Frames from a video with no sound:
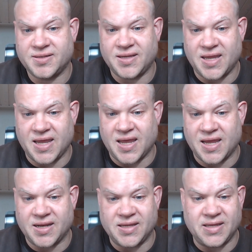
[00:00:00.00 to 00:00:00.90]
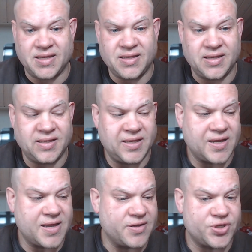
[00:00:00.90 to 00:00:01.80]
and he kind
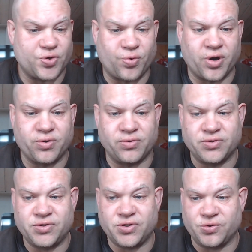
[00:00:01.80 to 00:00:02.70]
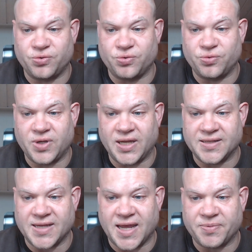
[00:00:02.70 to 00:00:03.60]
of struggled to
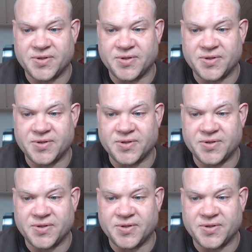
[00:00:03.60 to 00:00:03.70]
adapt.